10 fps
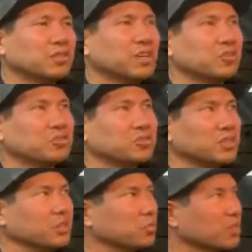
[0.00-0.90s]

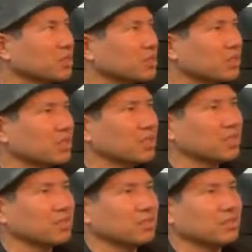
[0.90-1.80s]
Usually what's
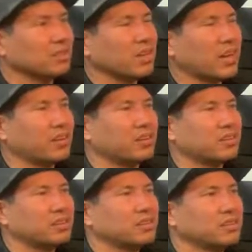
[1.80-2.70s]
the
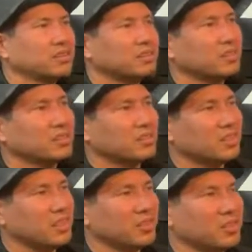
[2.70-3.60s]
higher
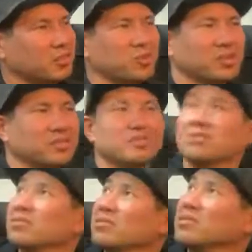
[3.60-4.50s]
number of
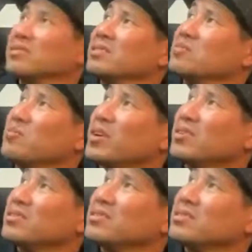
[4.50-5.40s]
bearings?